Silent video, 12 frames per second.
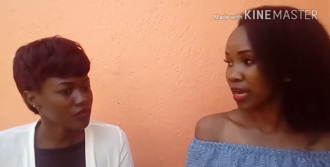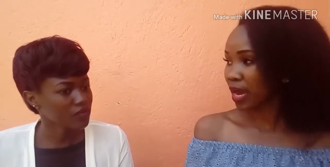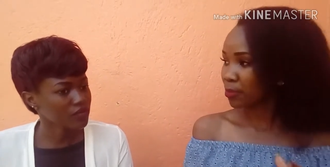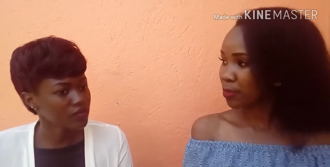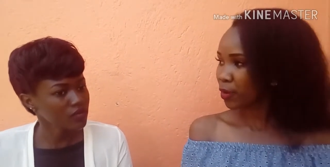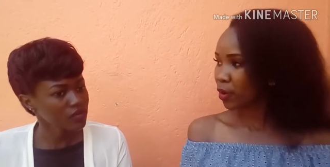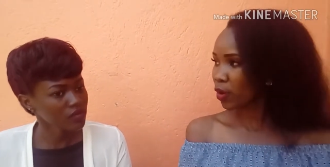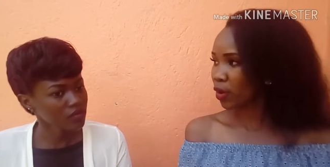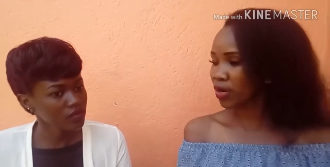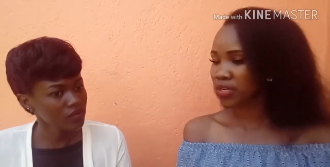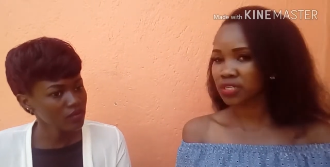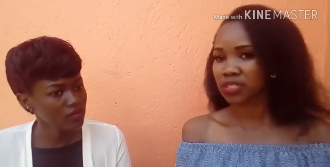Speaker 1: ship
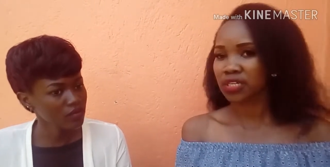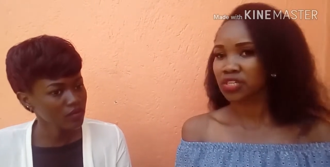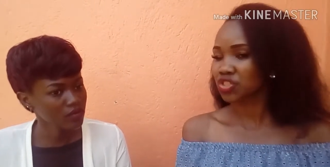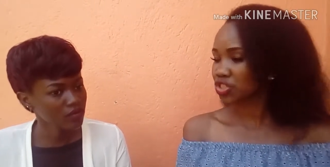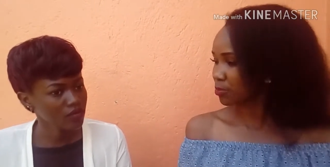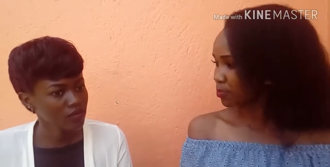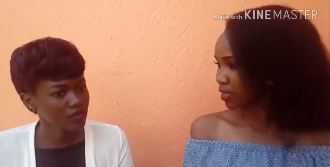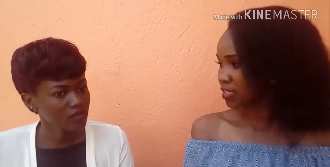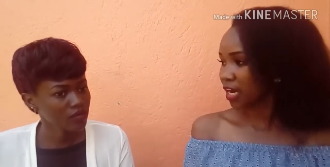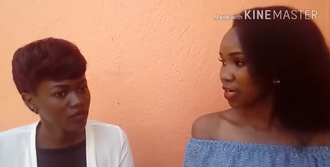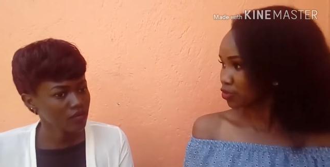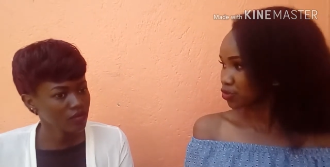abroad it. ship it?
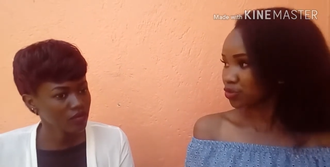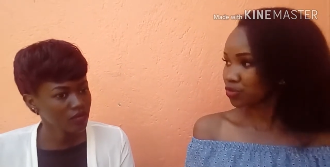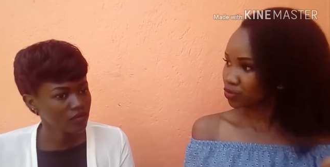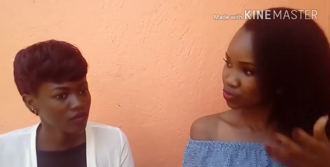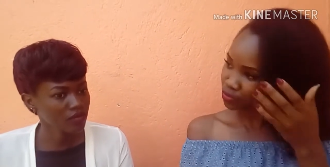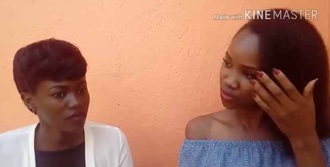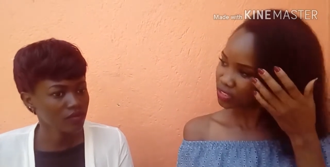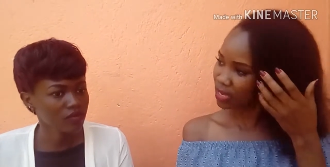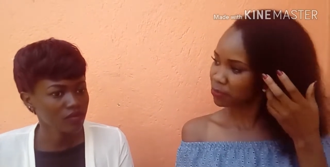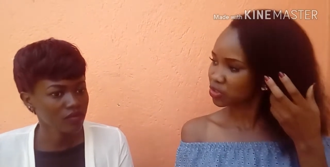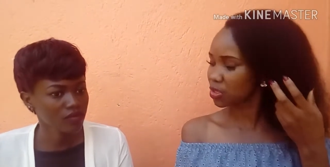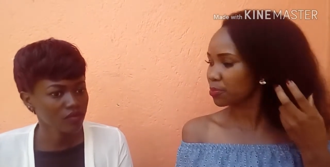Can you do some
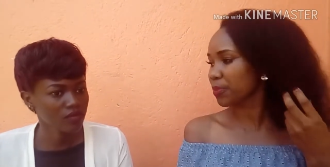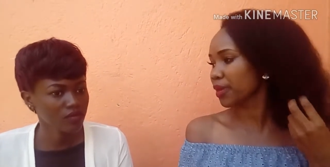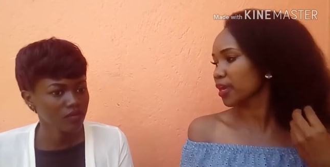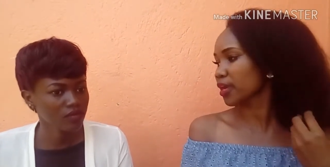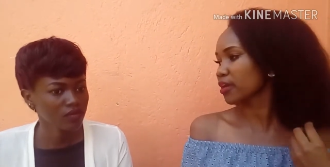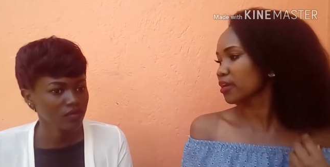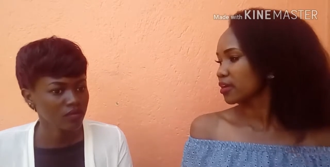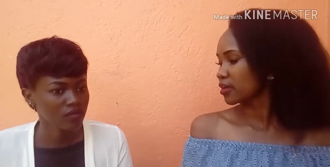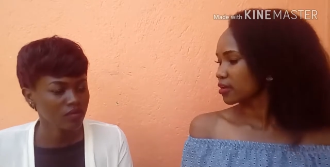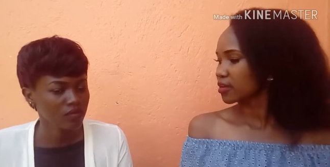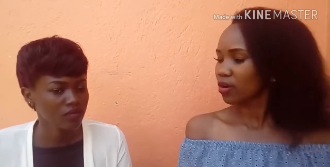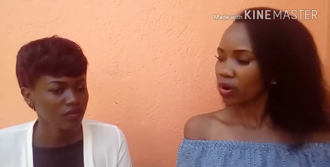shipping,
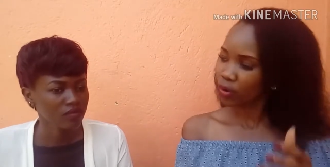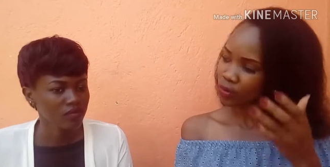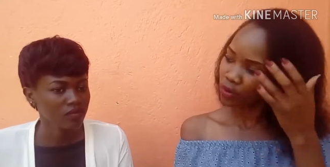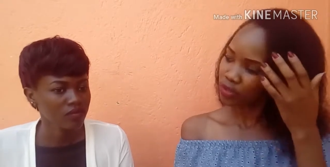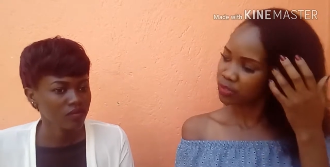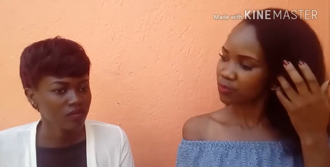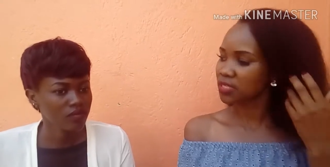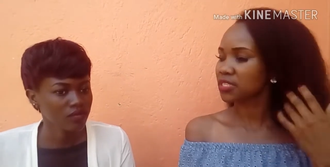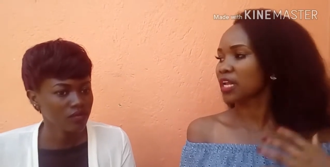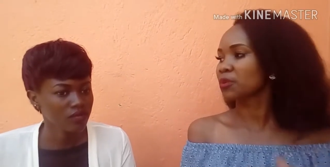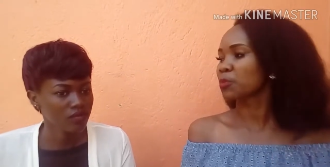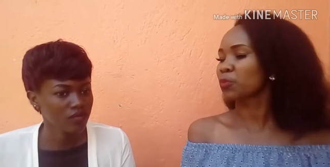or only
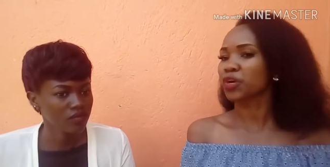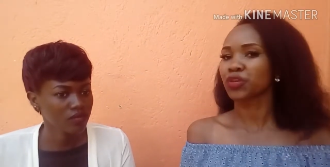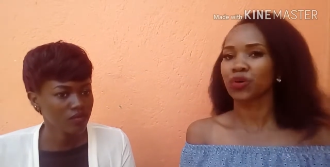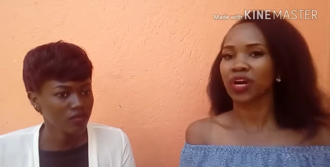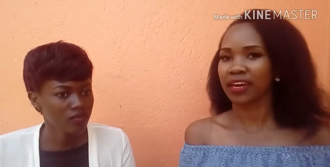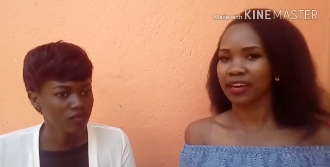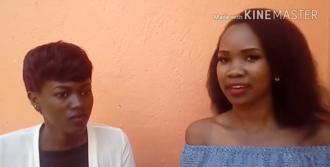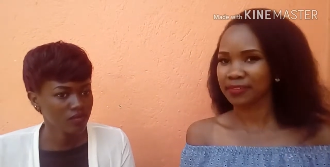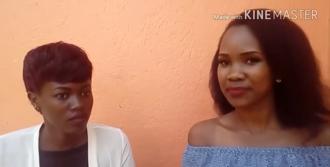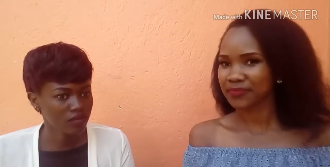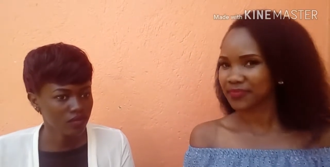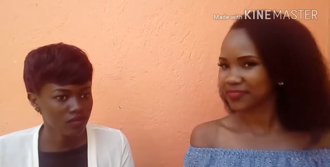basically people in Uganda?
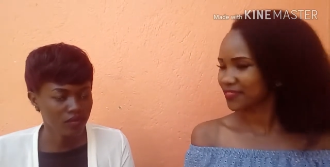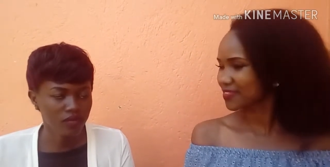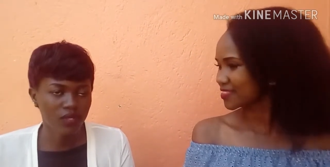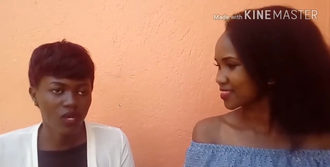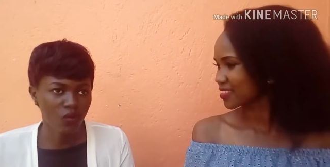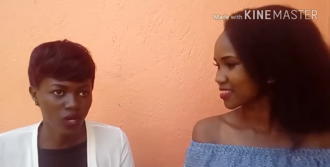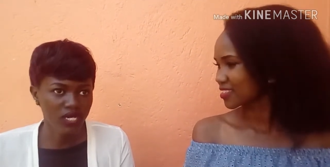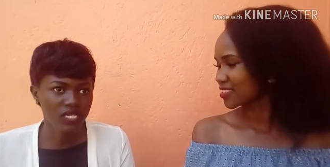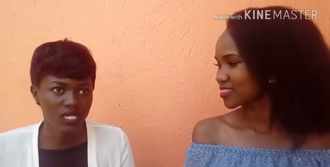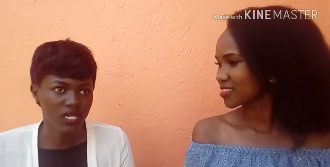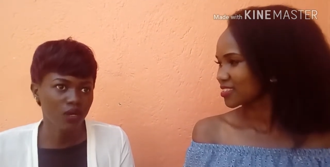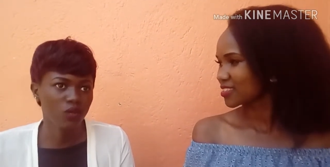Right
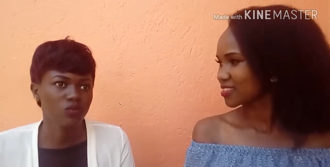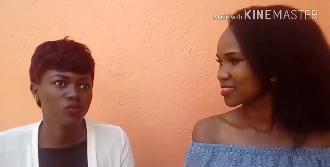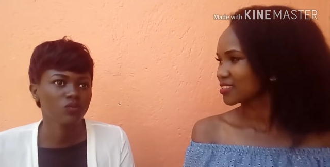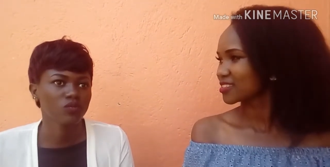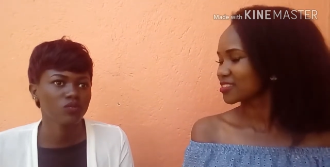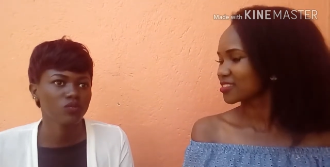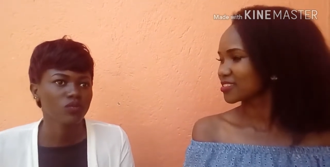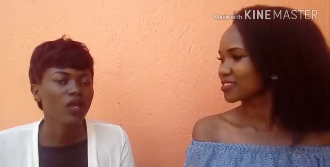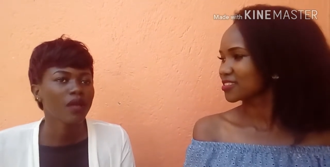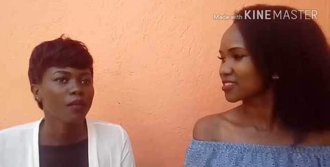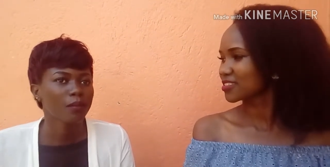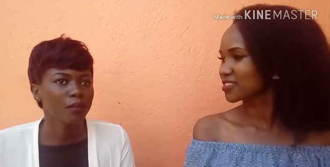now,
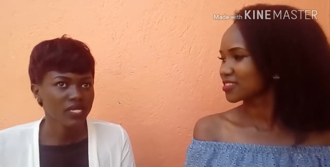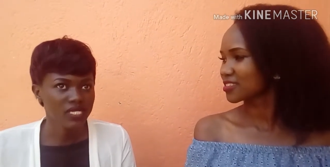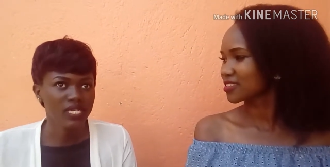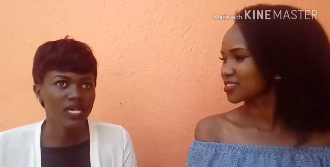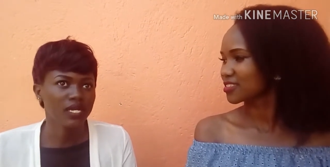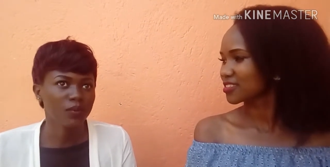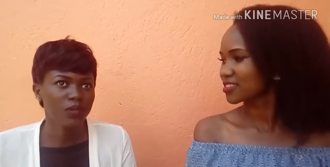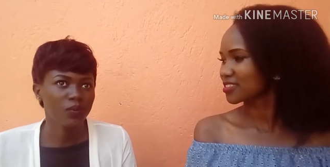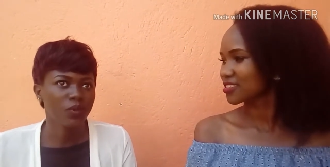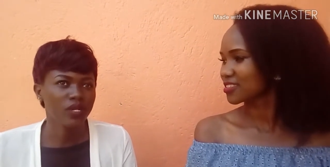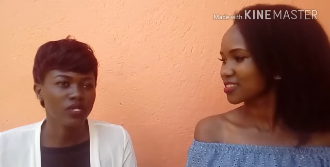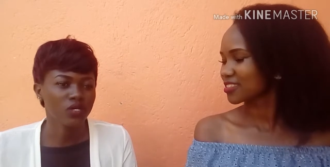basically
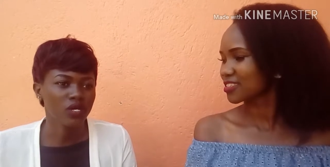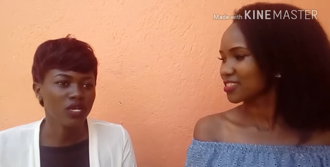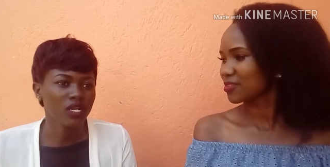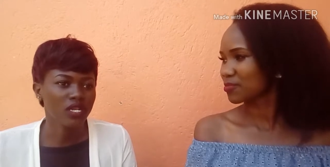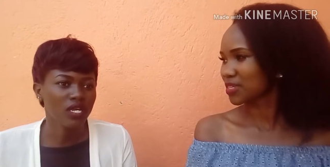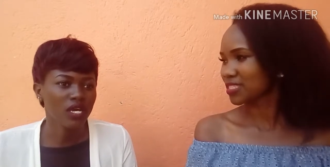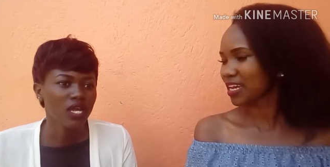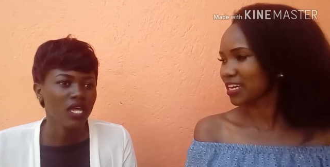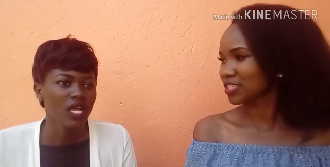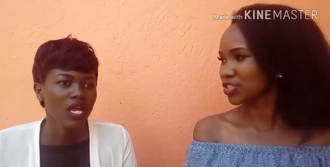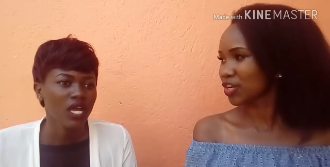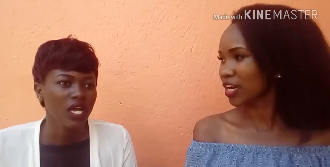people in Uganda. Basically
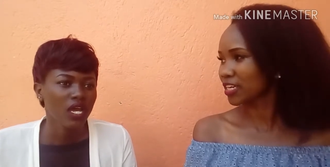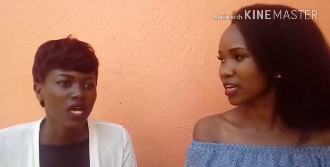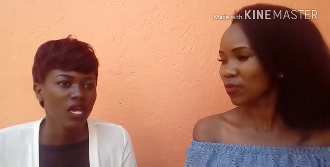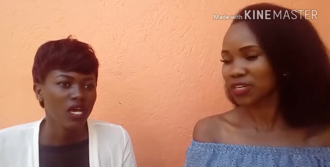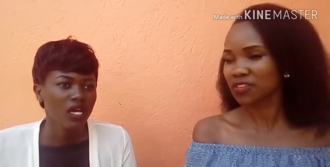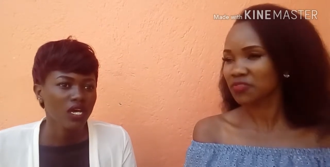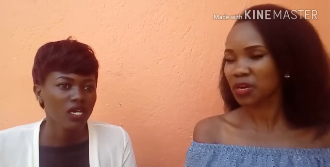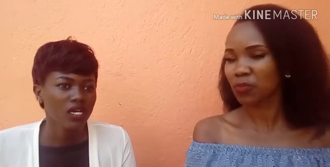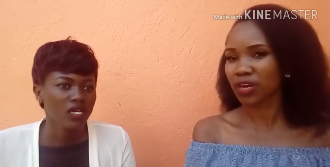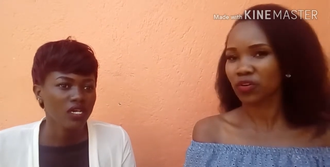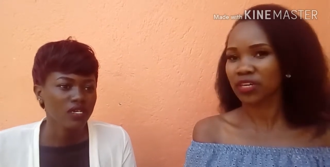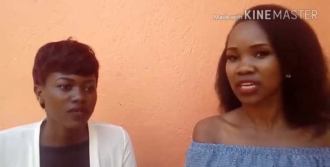in Uganda. What if
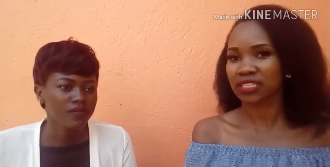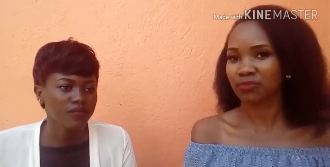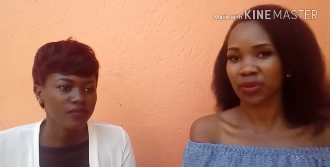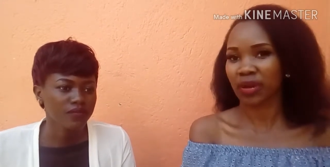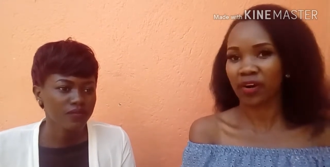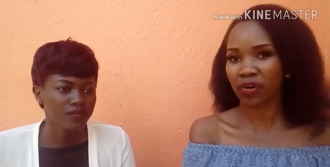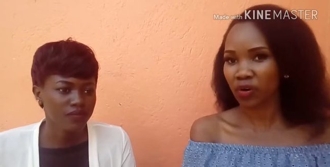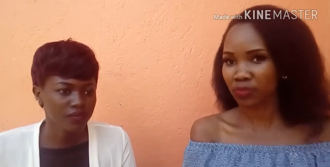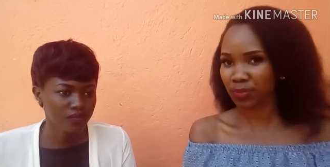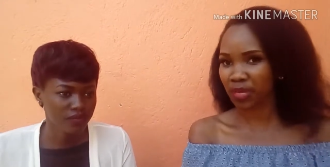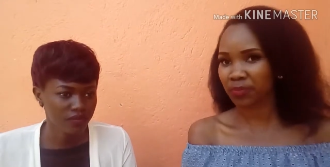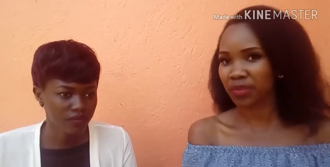someone orders around
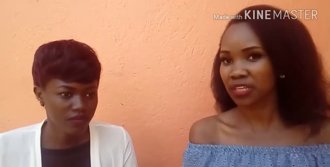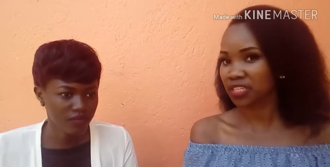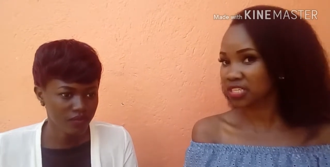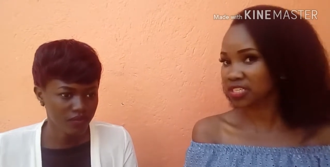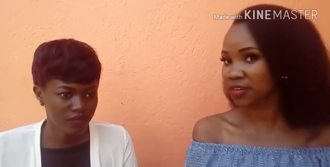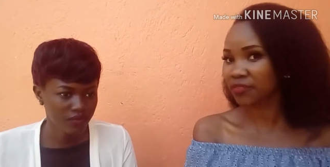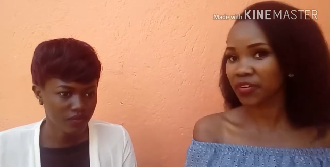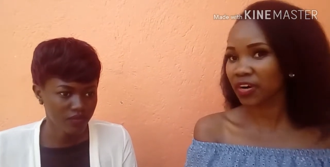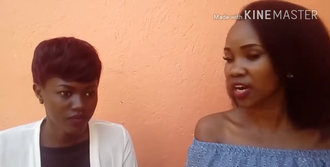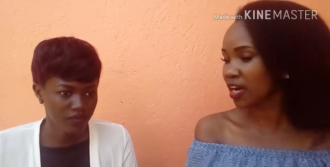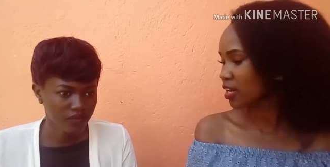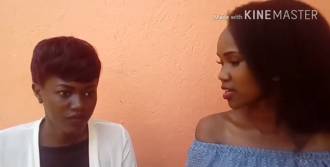maybe in East
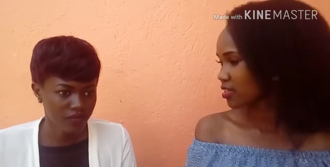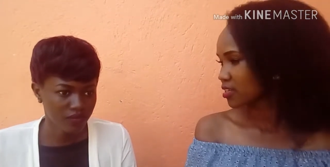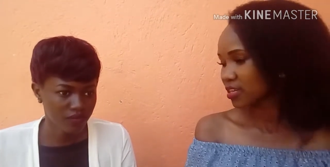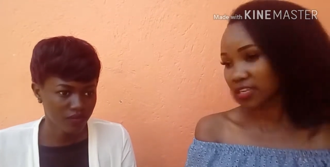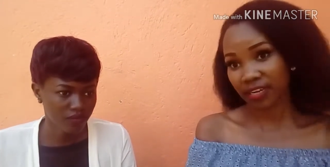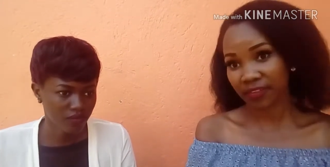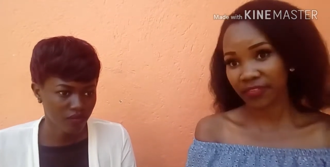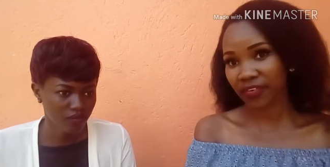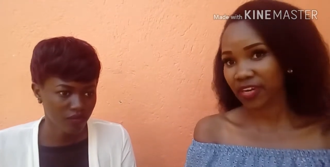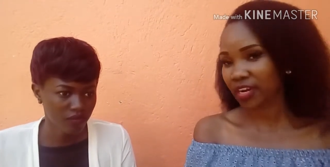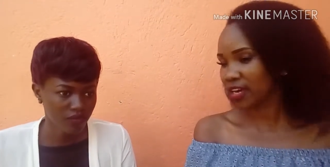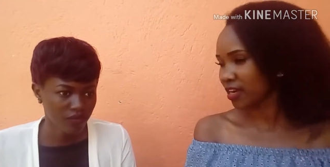Africa, in
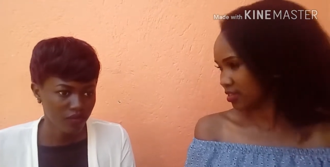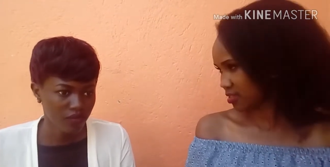Africa?